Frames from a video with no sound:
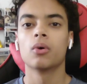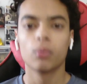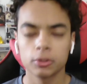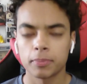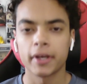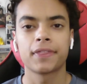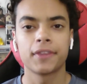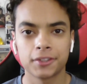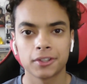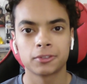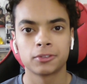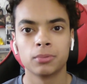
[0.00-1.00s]
What's back, this is
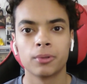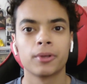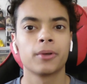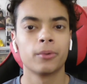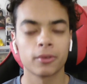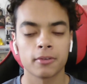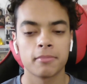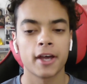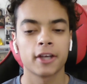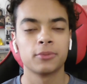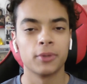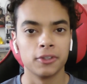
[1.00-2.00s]
your virtual boy, and welcome
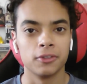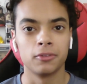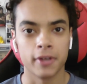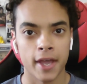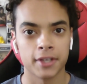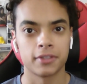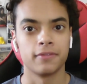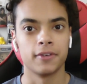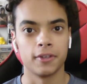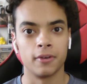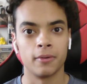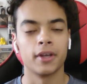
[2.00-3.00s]
back to a new reaction
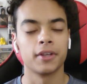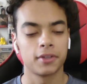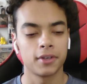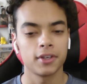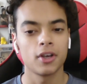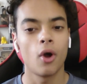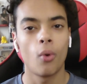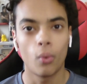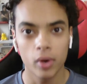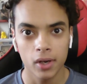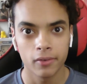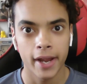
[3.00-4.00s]
video. And today,
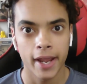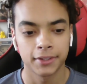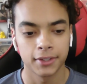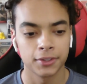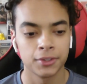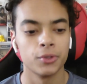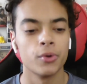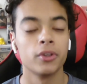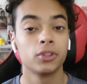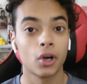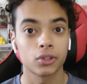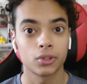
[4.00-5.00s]
we're reacting to
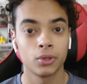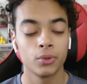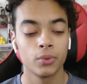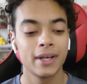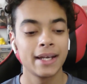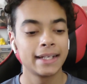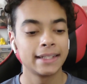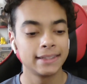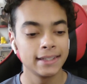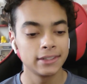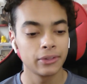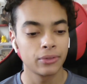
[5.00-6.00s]
Doctor Who,
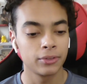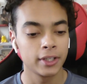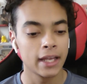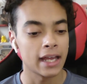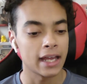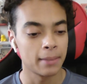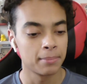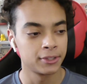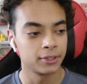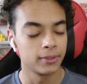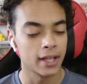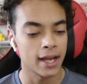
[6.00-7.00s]
Season 3,
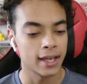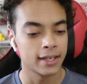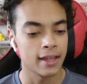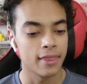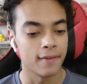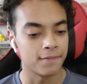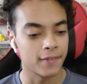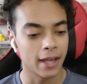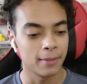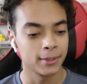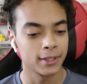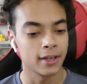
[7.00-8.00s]
Episode 9, The
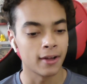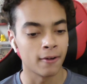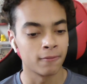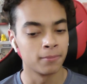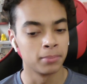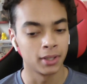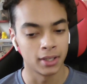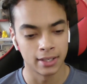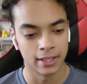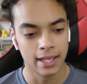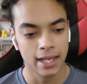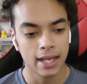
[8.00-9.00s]
Family of
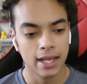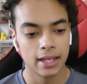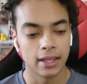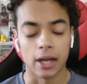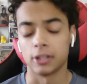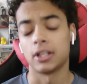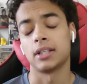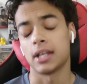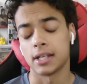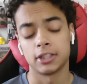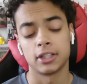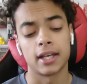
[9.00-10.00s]
Blood. Now,
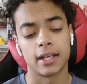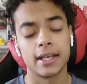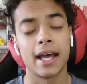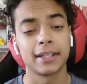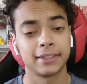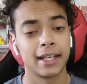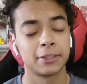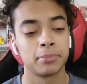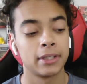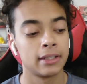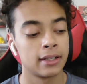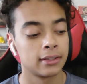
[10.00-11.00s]
it actually has
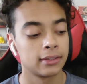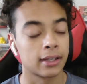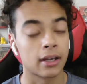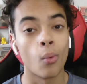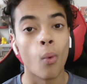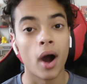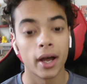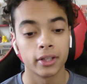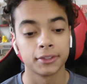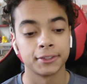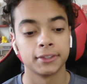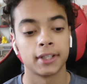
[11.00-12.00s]
been like a
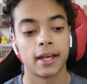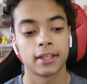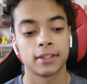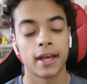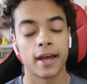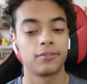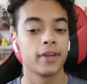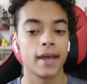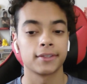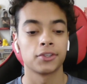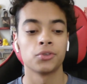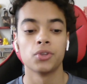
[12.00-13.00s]
while since I actually have
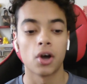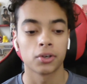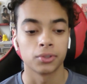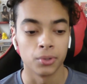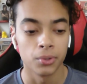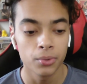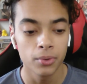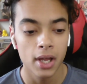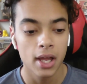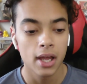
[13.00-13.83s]
reacted to Doctor Who.